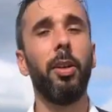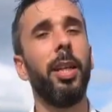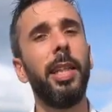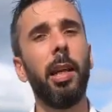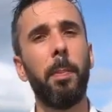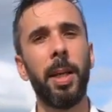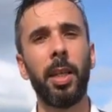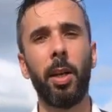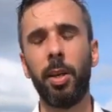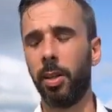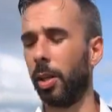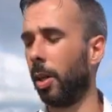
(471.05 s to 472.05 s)
a little bit
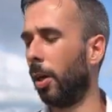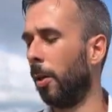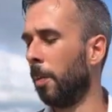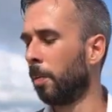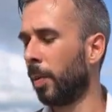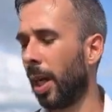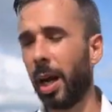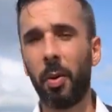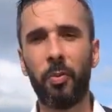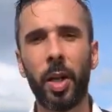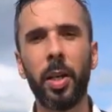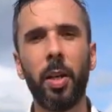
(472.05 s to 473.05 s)
under
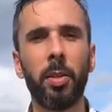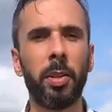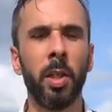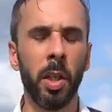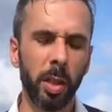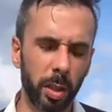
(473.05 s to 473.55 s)
half an ounce,